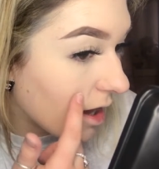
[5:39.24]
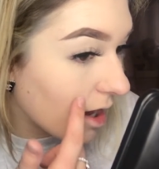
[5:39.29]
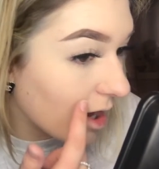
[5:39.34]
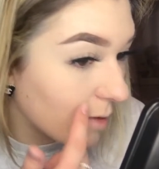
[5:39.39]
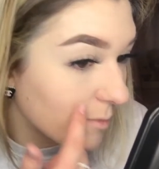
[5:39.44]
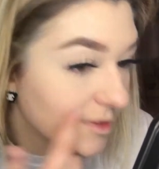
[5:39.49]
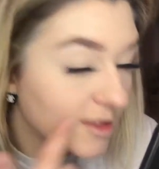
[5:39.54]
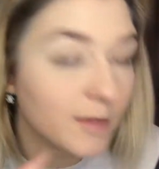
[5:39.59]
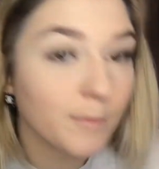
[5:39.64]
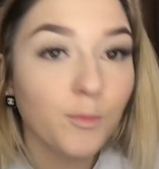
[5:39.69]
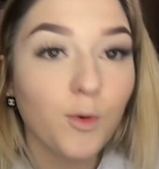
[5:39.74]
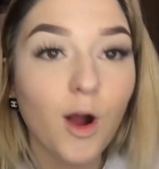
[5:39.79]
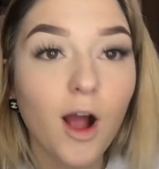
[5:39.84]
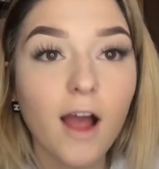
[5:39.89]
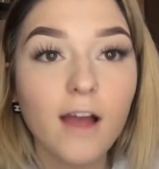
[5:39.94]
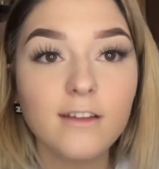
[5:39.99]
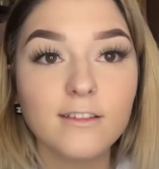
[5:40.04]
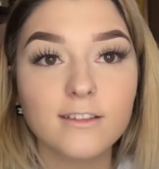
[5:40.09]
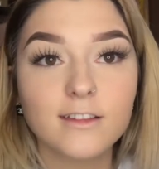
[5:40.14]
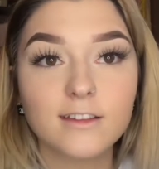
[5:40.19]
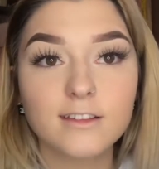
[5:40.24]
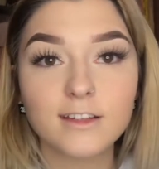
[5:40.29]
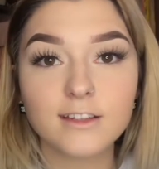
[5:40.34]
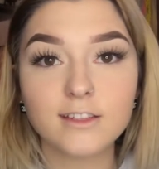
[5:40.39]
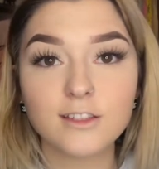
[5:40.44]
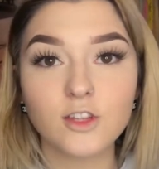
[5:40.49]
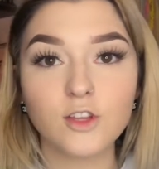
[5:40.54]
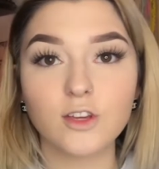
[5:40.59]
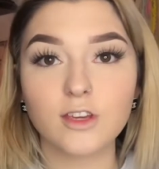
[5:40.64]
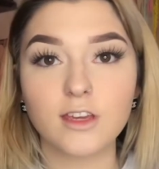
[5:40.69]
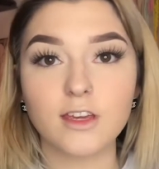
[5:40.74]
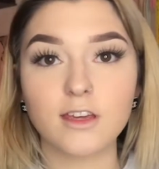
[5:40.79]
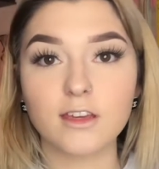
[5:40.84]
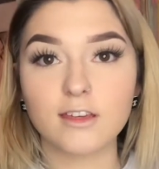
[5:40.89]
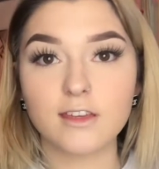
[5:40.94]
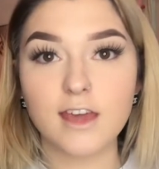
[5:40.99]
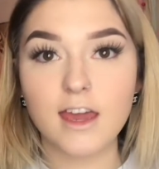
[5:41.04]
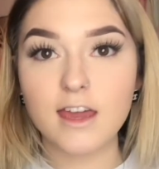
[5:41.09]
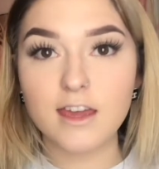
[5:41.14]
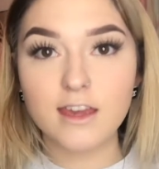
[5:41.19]
I'm surprised it doesn't look
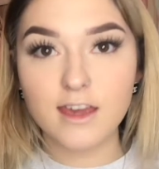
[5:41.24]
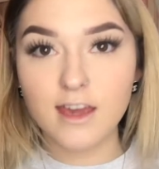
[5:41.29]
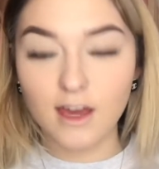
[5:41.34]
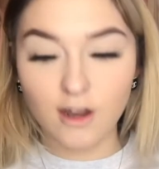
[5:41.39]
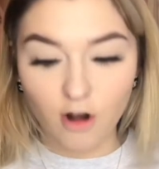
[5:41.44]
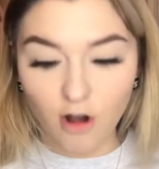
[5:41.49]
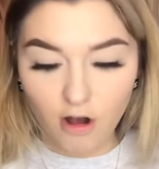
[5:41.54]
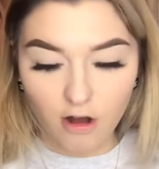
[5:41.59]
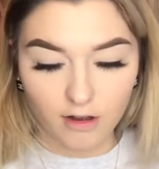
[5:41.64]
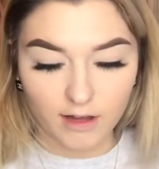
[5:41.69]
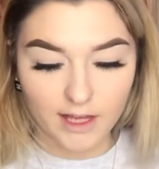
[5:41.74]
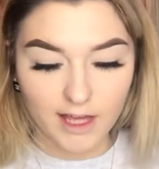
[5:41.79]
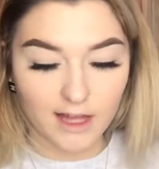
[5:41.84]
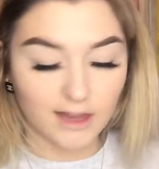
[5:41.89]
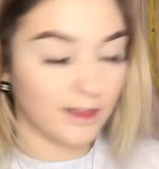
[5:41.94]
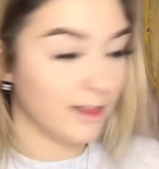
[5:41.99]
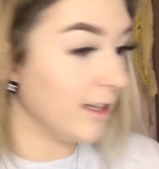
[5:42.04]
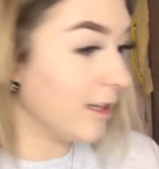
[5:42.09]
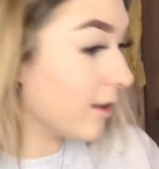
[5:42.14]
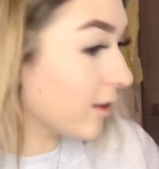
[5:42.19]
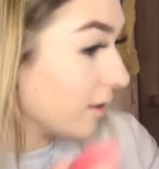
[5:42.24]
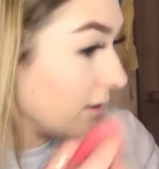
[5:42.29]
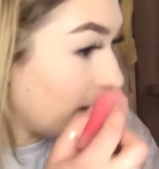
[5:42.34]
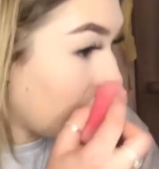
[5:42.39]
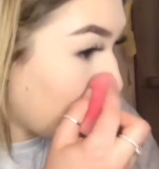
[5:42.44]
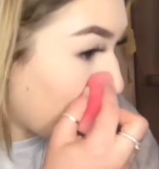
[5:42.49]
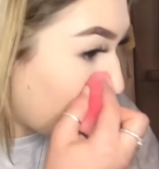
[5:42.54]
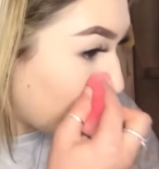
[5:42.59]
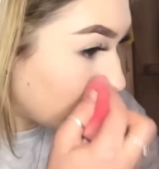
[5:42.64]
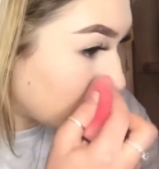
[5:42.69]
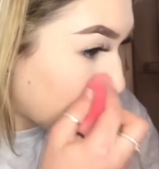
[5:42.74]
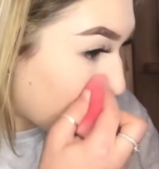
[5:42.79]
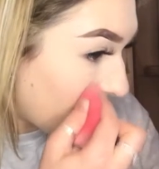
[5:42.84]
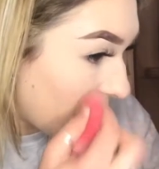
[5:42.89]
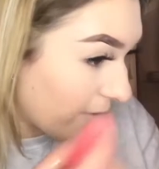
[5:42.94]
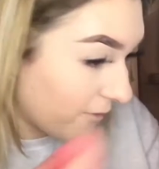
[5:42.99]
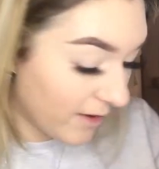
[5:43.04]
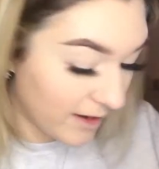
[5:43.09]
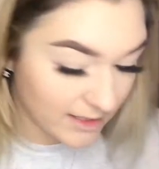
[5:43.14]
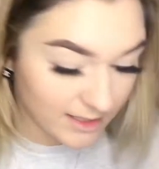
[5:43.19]
cakey at all. Like, it literally looks
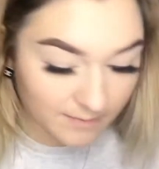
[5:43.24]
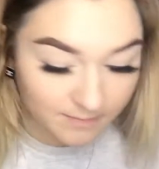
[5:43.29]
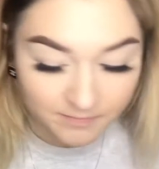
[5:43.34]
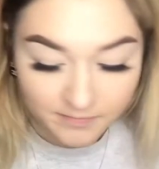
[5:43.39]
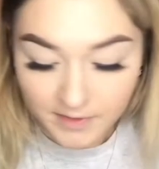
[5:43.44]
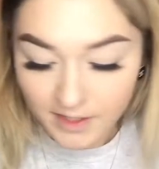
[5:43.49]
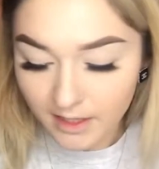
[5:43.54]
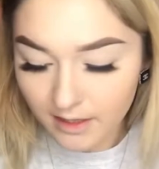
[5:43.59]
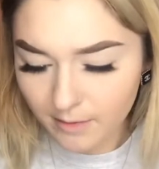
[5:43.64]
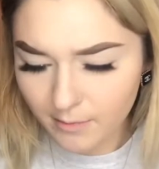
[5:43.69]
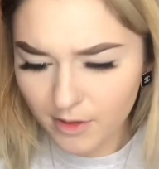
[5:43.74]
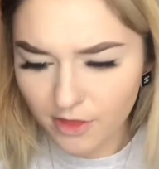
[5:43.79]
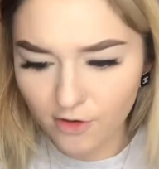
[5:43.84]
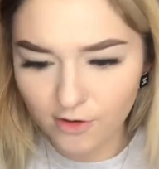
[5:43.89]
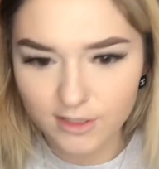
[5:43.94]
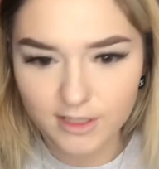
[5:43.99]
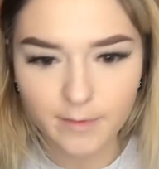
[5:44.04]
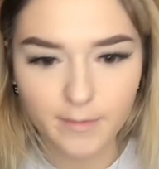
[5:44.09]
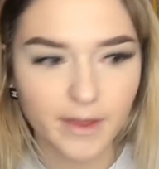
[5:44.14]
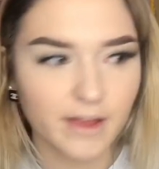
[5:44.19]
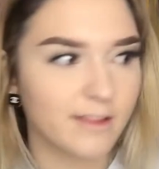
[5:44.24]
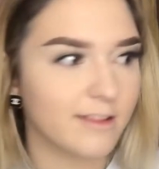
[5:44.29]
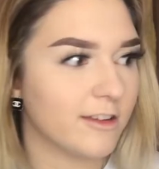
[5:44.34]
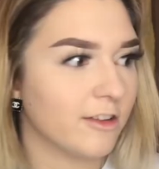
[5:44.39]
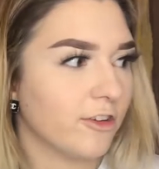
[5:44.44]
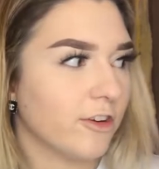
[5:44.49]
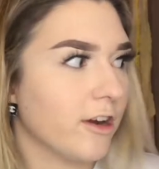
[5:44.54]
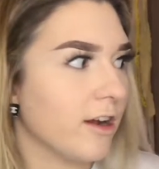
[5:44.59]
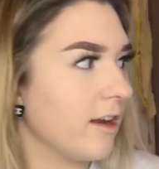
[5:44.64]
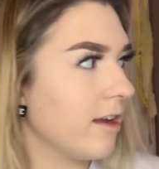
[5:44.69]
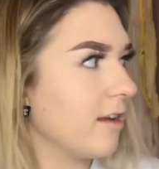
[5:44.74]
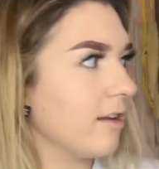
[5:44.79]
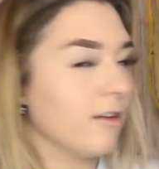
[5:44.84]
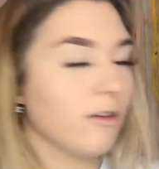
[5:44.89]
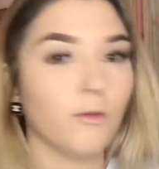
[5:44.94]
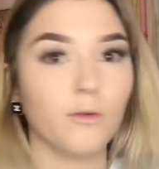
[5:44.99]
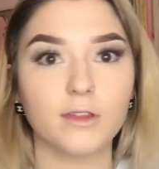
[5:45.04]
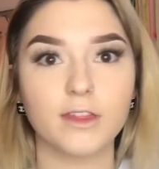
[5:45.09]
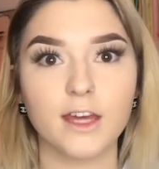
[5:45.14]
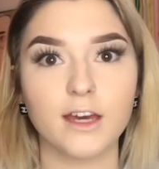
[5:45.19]
perfect. Let me throw some concealer I don't
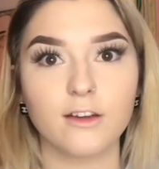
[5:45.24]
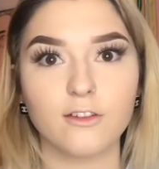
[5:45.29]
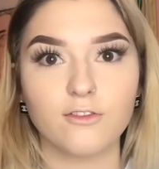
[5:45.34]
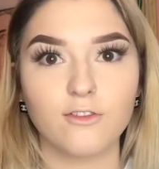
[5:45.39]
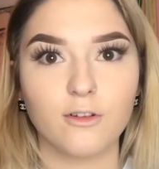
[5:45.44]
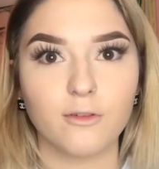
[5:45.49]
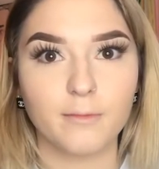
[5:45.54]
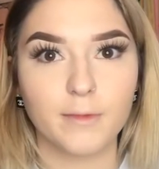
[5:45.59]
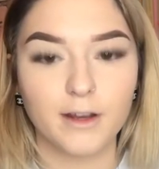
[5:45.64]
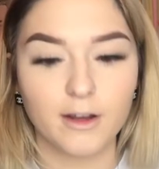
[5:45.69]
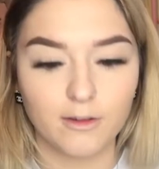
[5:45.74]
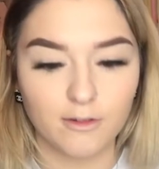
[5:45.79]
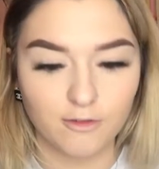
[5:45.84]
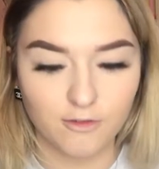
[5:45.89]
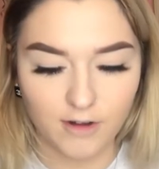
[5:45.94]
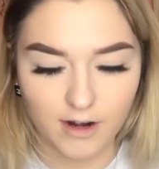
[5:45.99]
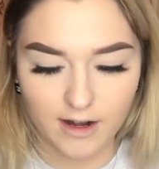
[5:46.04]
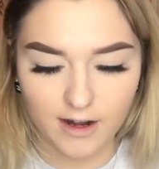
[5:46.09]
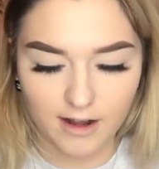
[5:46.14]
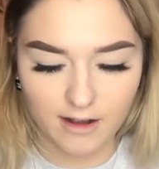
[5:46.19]
know what the hell's wrong with my nose right